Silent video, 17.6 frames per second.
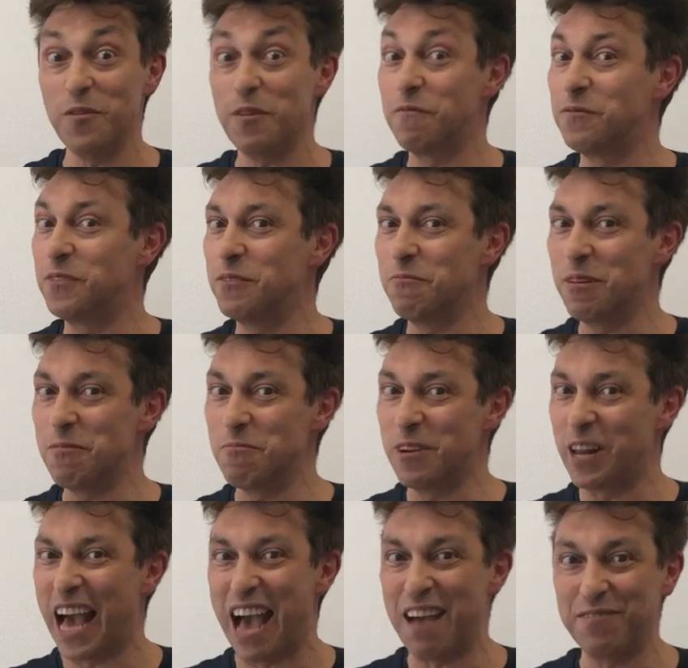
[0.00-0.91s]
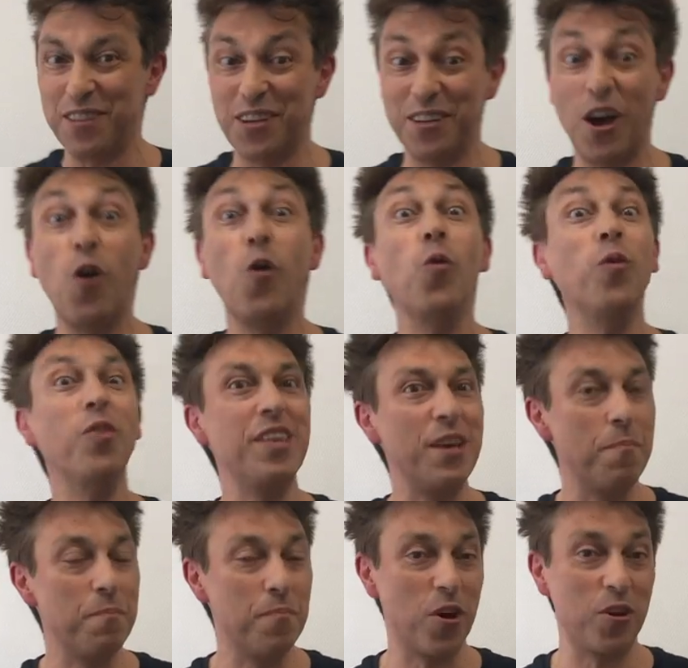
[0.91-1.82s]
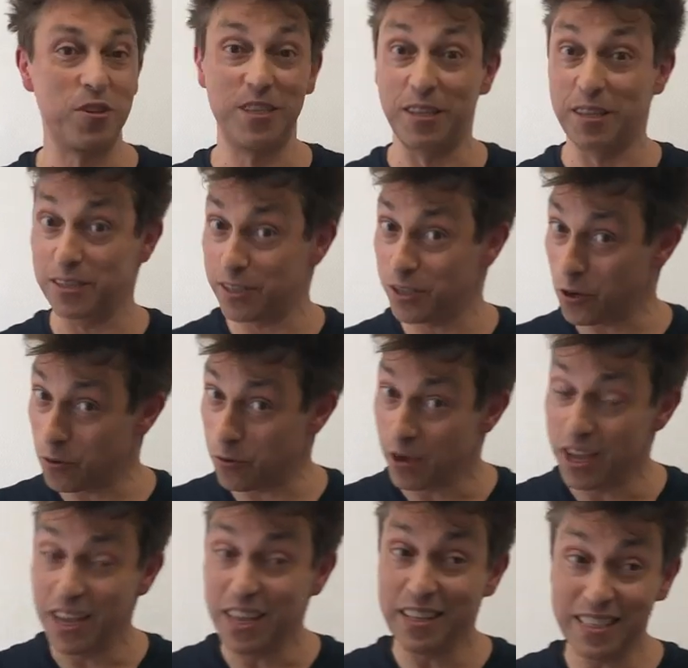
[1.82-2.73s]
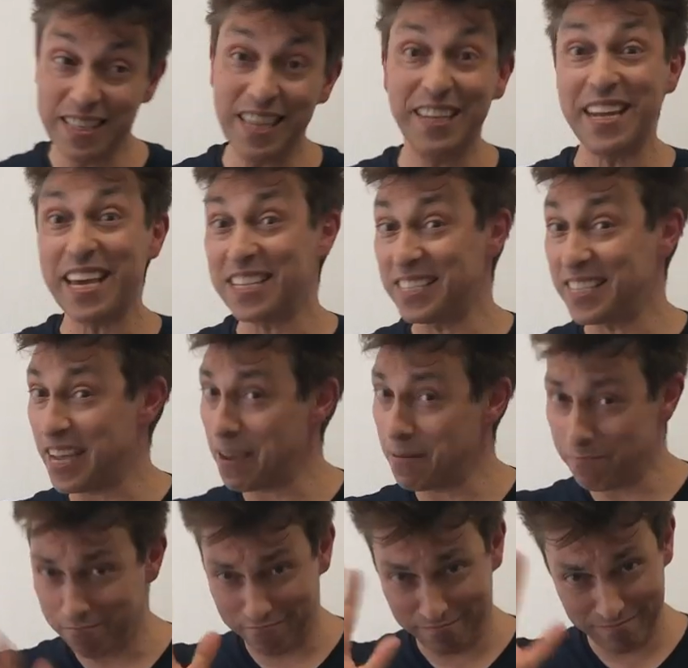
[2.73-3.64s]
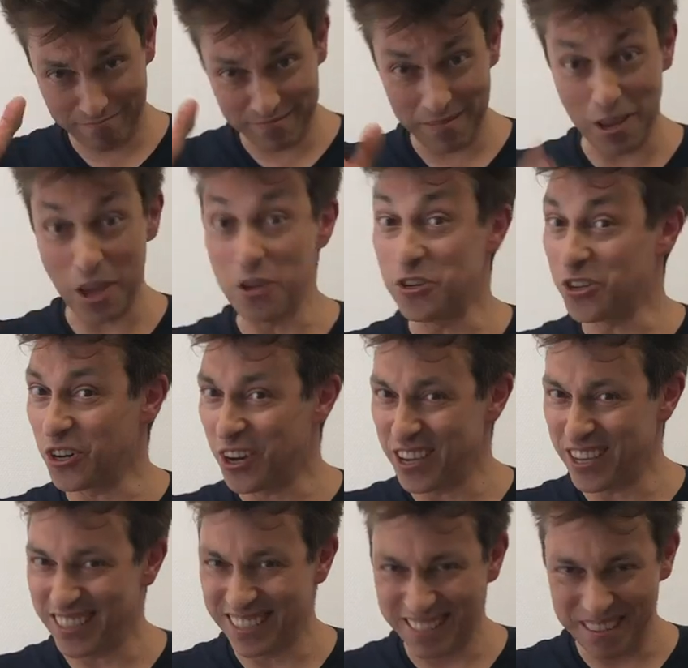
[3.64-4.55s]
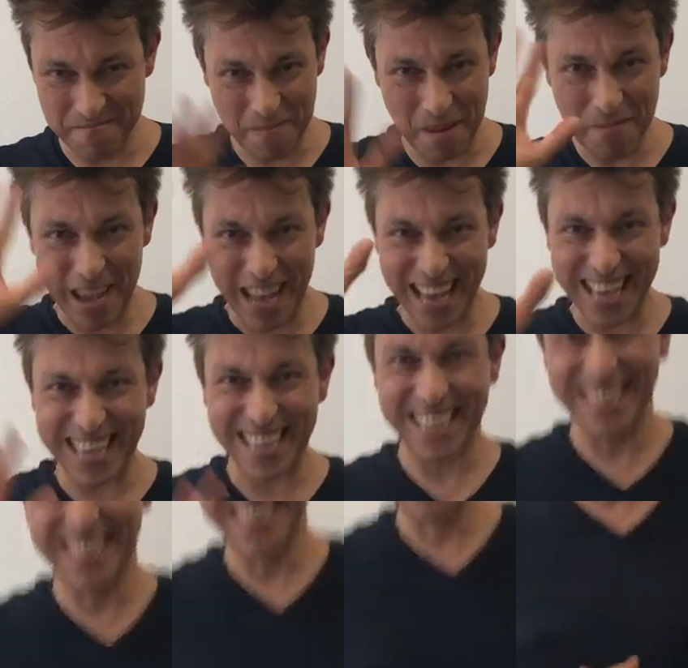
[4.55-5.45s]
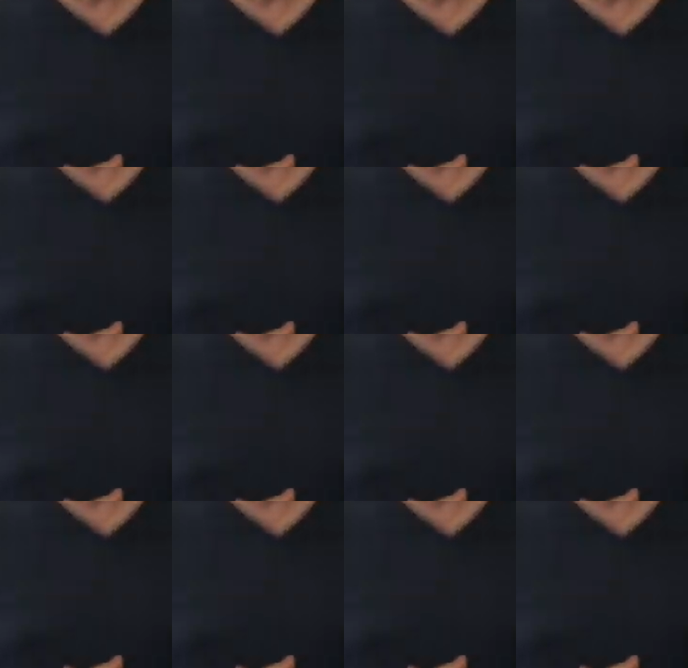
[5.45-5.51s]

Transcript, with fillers: We, we will have done all the unboxing. So till next time, enjoy. Bye-bye.